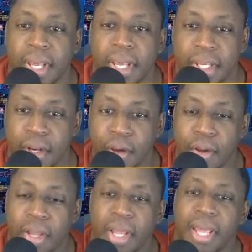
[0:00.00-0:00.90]
You know,
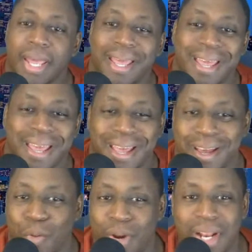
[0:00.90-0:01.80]

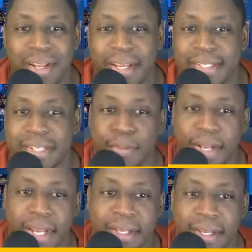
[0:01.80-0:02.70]
when I look at something
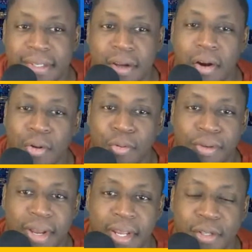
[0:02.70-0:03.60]
like this, Harloon
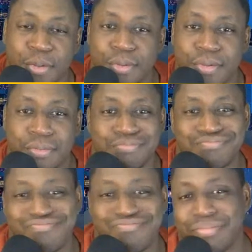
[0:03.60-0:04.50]
Financials,
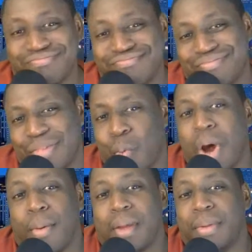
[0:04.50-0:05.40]
why
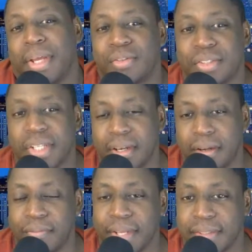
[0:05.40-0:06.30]
would I be interested in
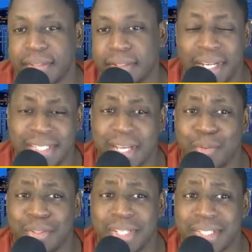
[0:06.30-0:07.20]
investing? Unless I
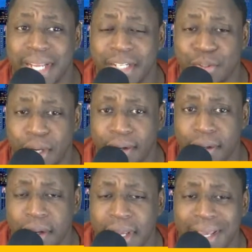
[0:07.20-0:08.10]
was a day trader,
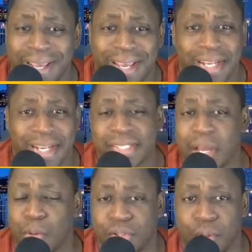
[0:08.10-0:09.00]
unless I
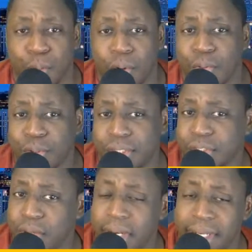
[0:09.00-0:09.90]
was someone who's just
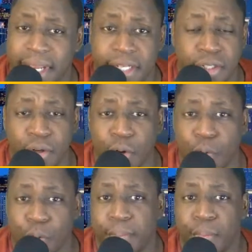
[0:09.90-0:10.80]
trying to catch a little
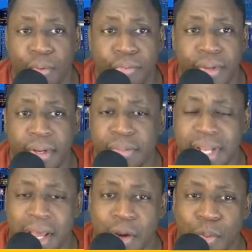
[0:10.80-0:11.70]
quick move in a
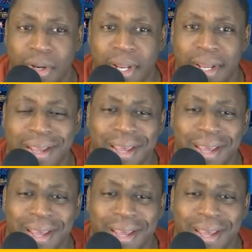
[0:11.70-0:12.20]
stock or whatnot.